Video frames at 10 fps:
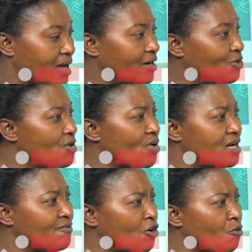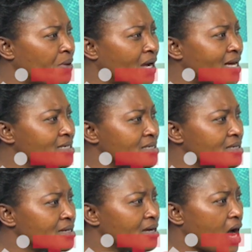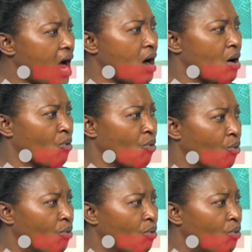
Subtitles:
And you say you are developing us? How?